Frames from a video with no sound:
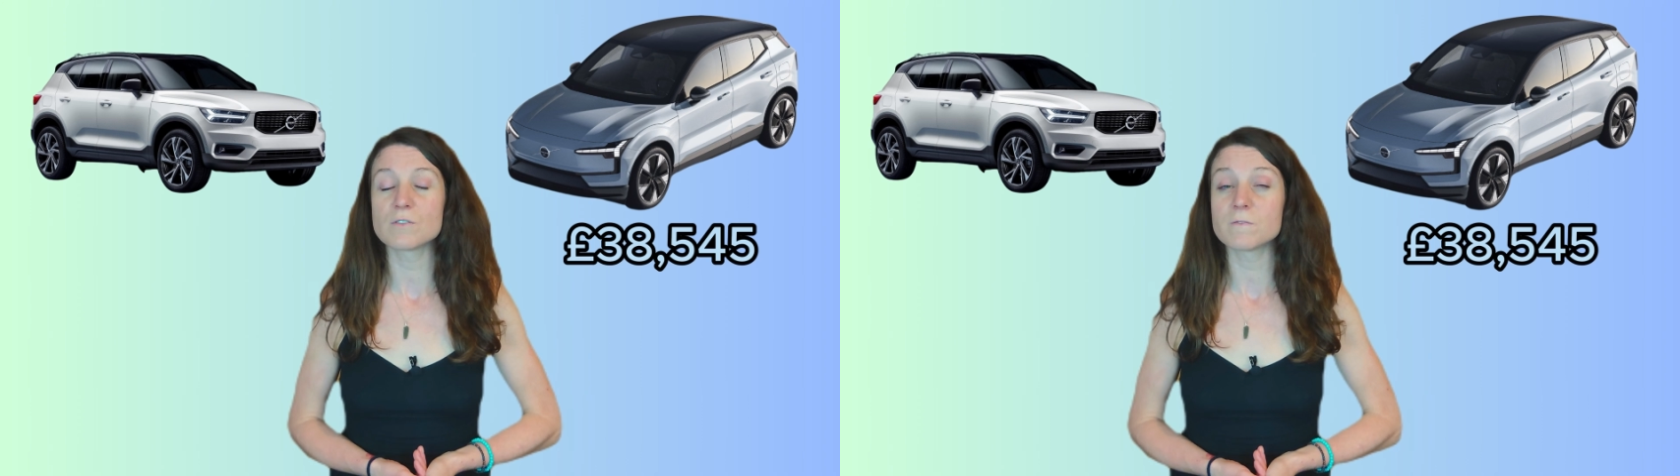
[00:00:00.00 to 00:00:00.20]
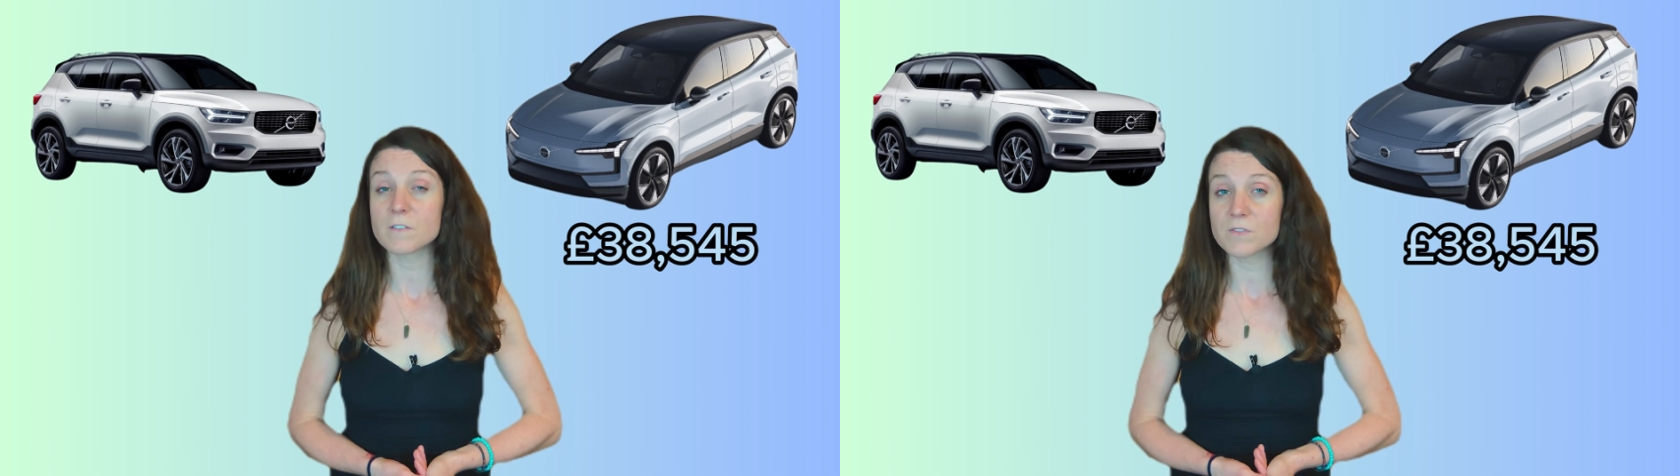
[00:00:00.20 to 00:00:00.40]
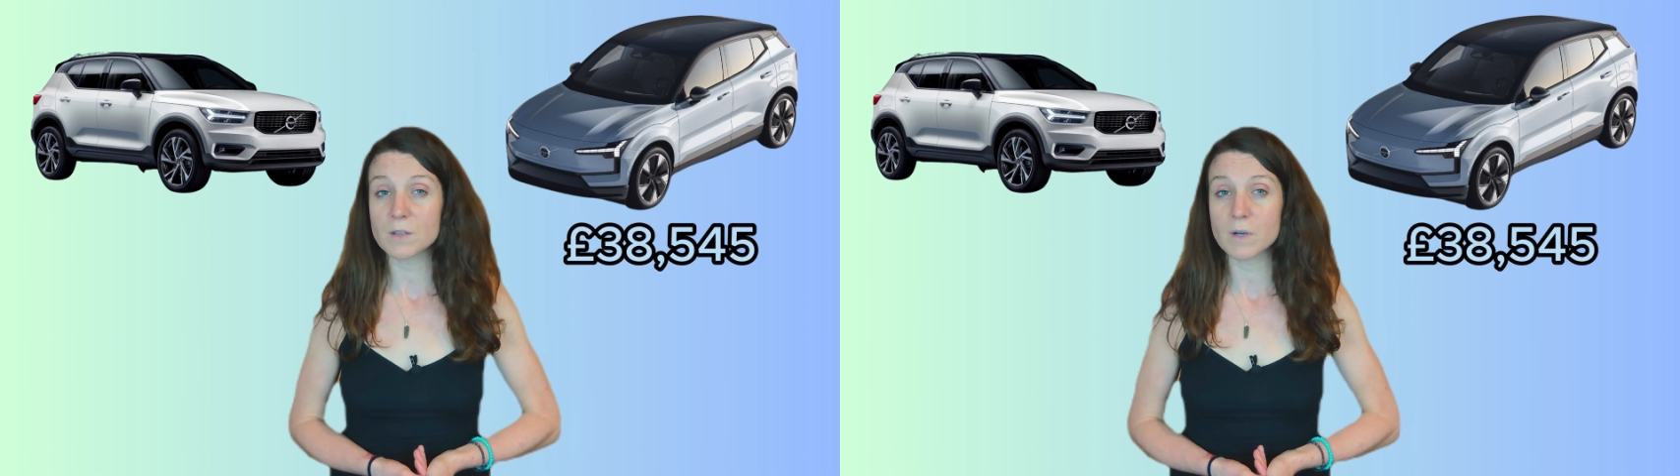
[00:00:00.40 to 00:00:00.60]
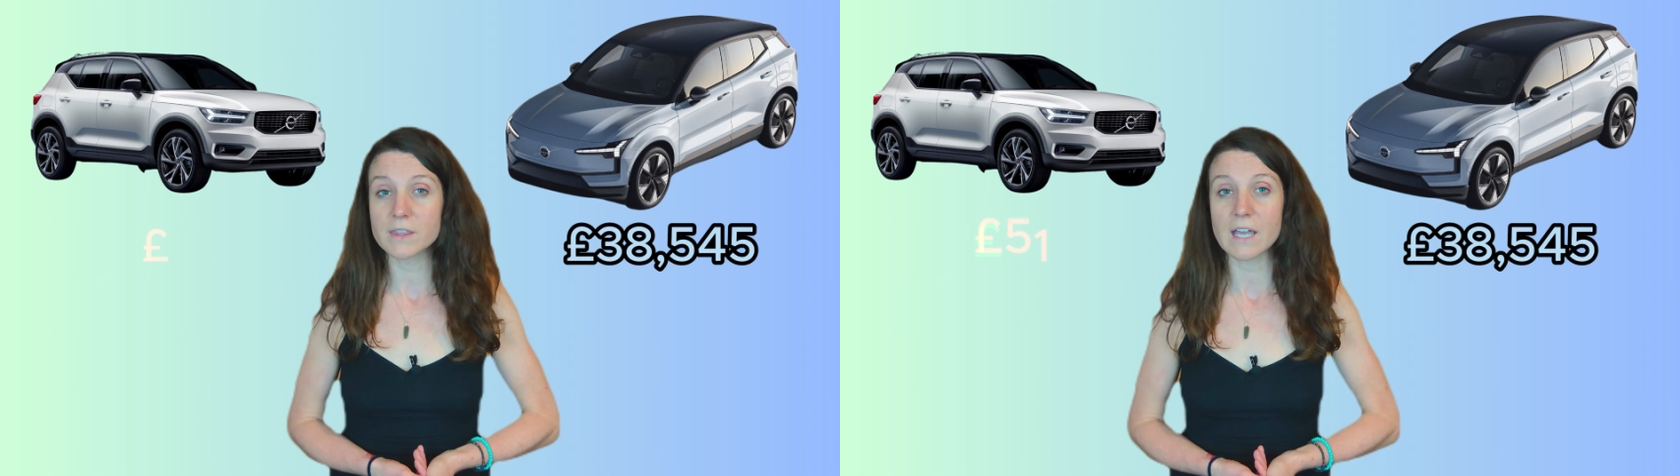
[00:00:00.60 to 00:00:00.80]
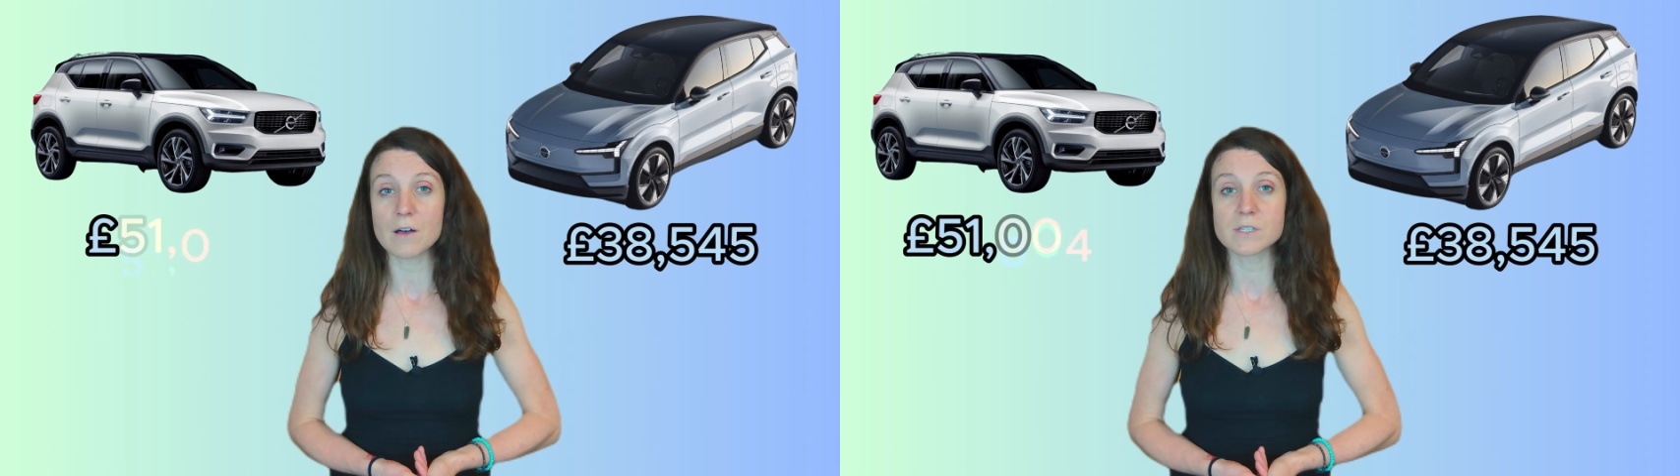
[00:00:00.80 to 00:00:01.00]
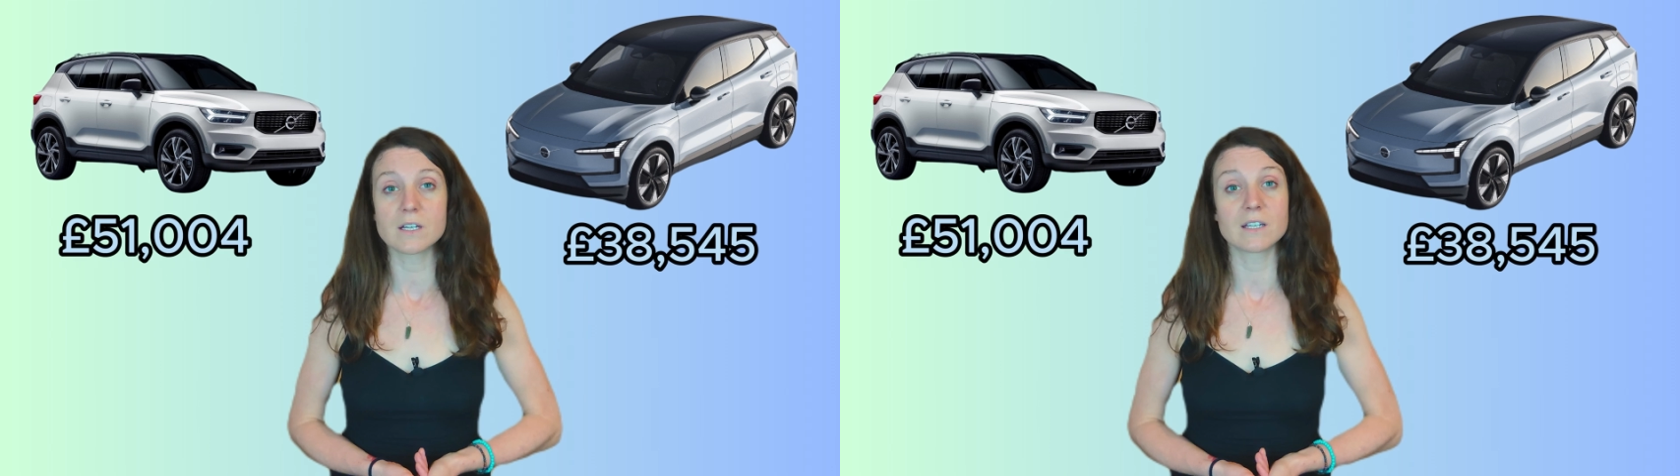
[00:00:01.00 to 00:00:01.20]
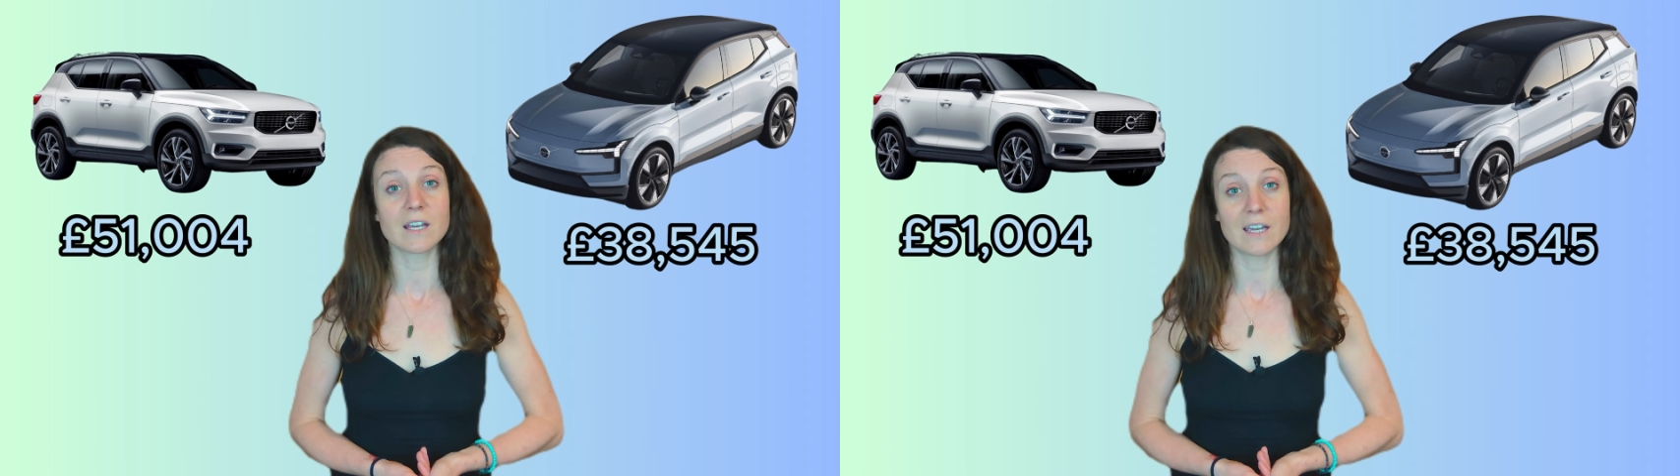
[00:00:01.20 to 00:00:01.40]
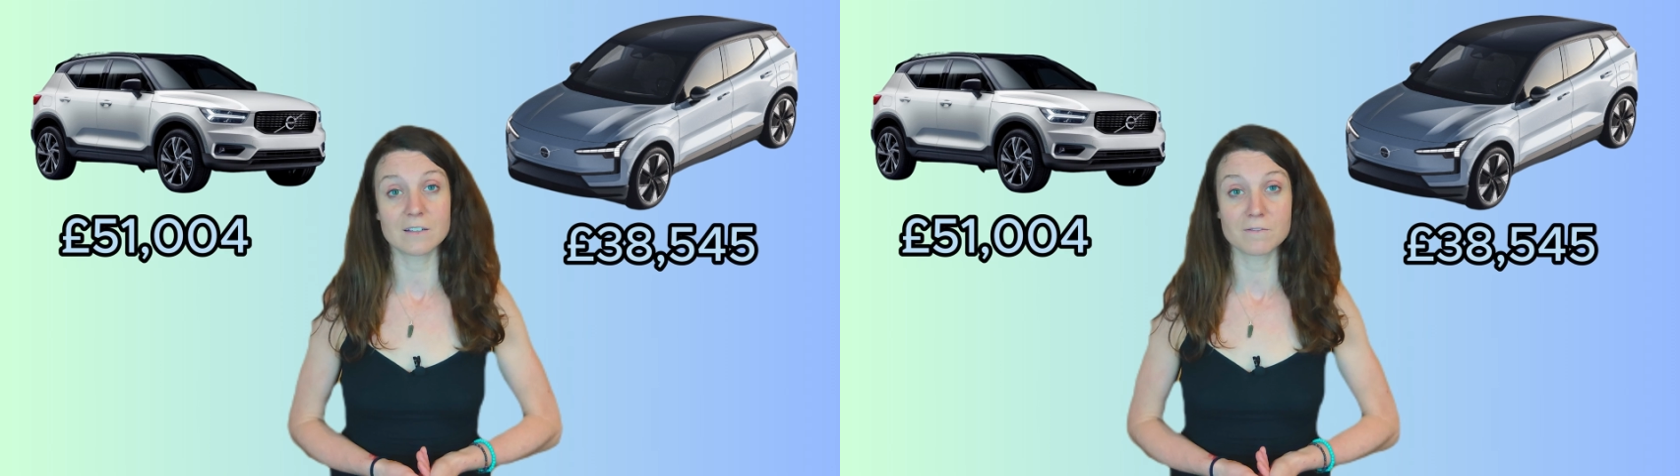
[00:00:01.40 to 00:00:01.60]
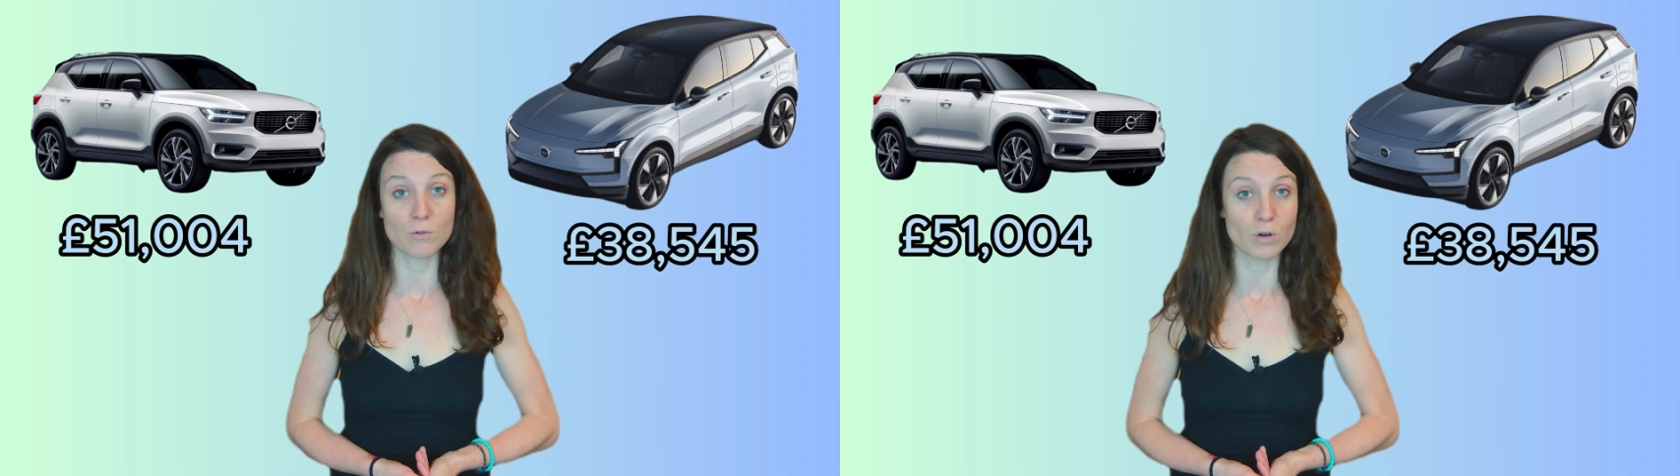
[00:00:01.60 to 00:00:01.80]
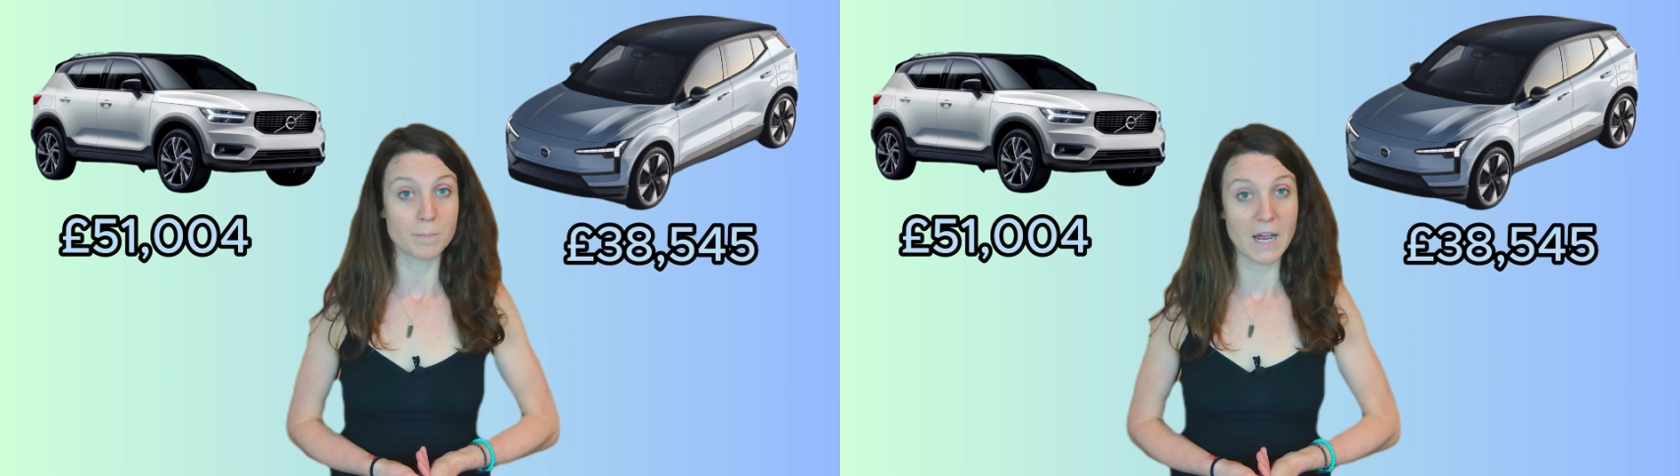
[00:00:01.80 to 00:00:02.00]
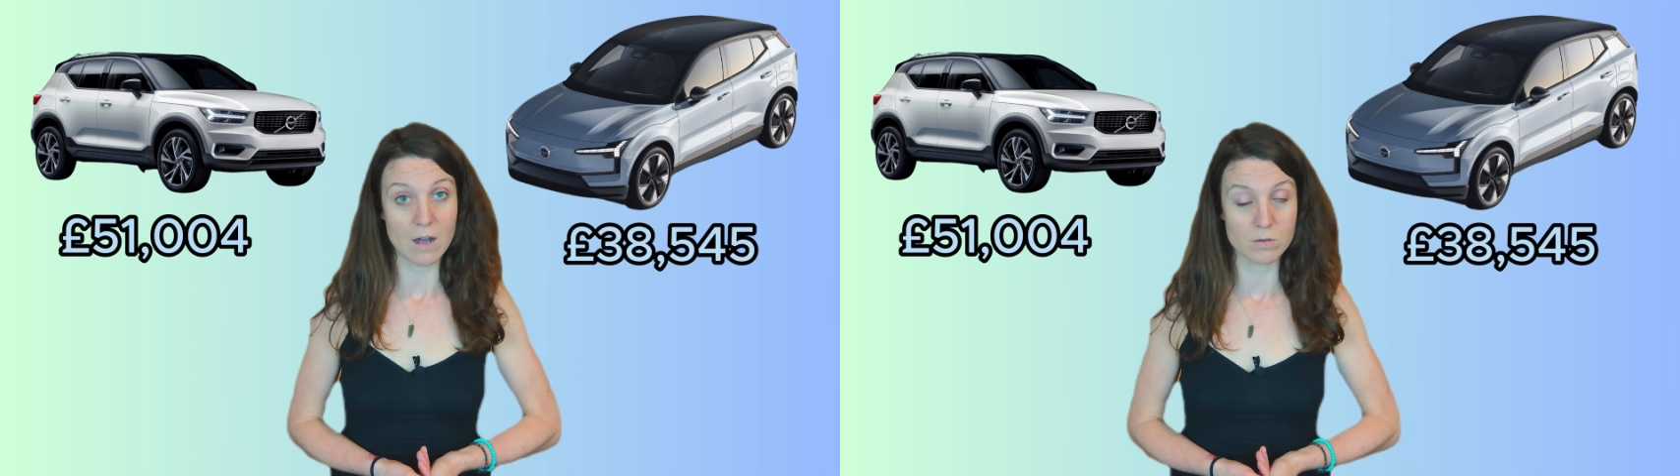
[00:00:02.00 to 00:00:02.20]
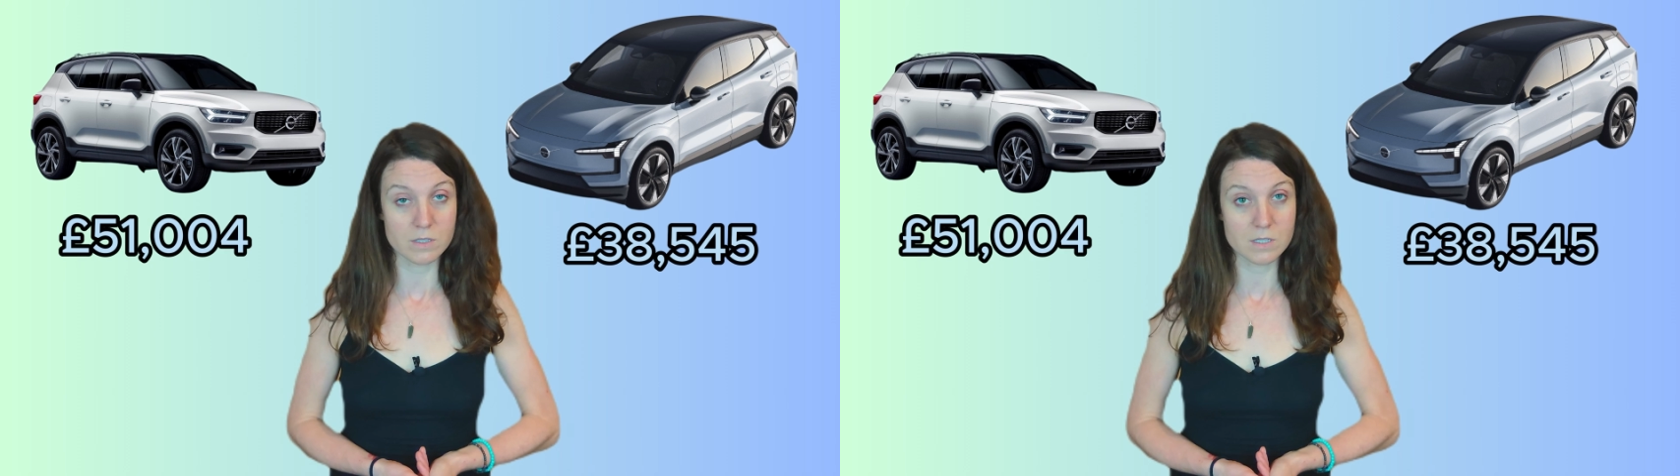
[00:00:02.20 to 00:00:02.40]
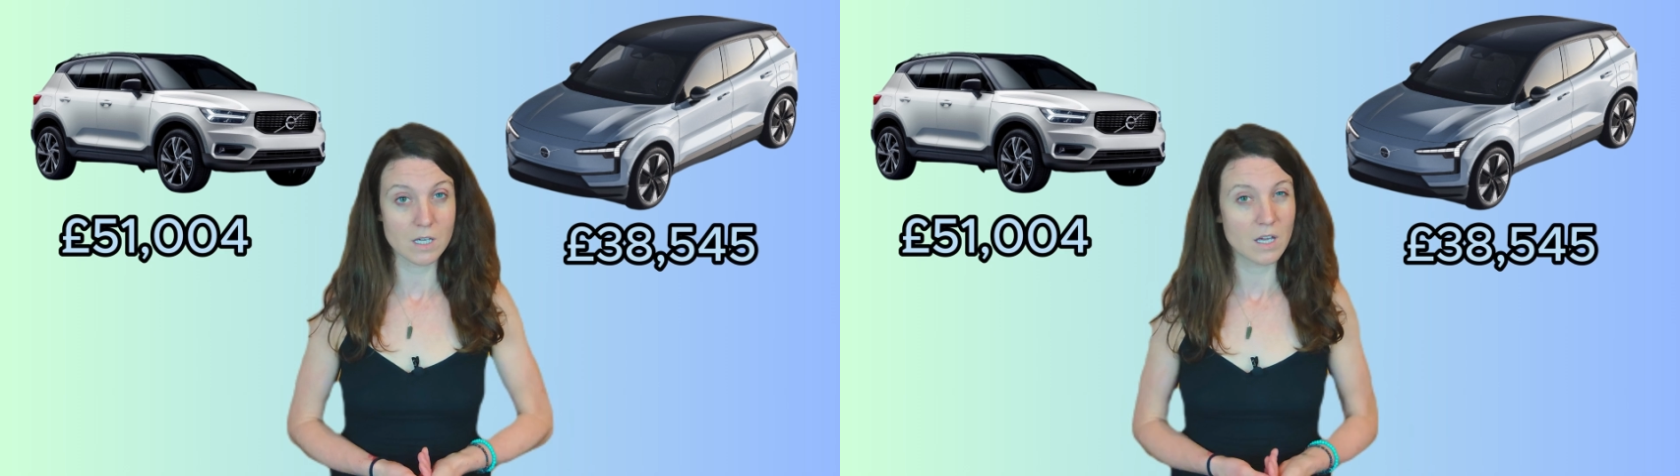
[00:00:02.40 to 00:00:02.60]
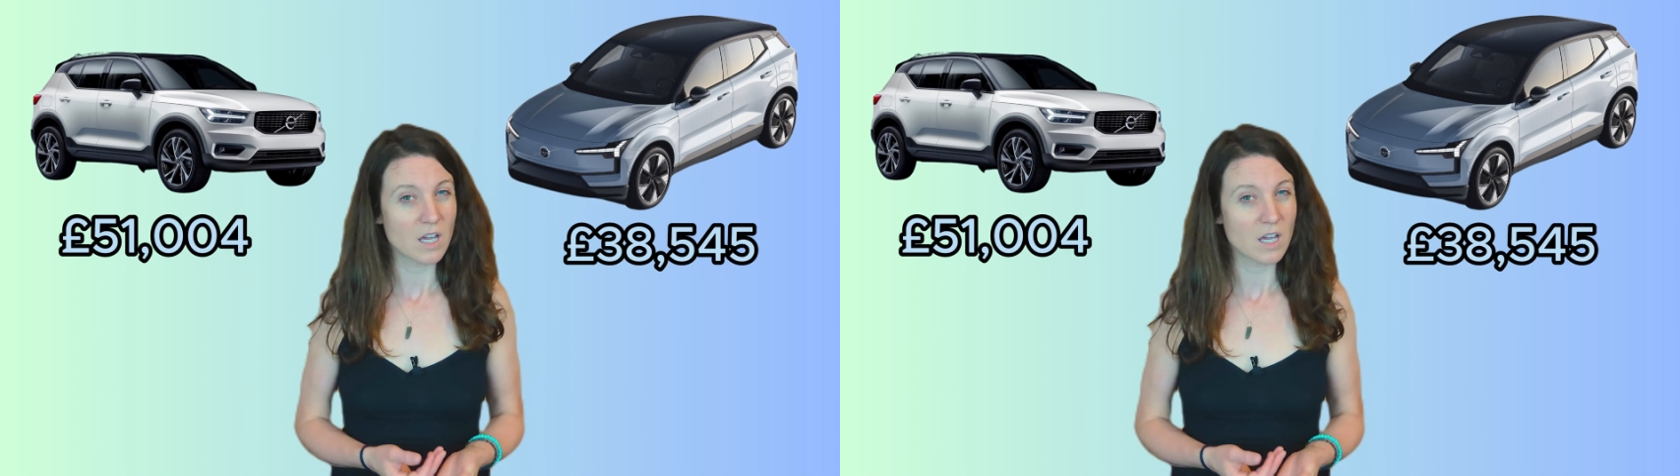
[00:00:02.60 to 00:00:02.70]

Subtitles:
£51,004.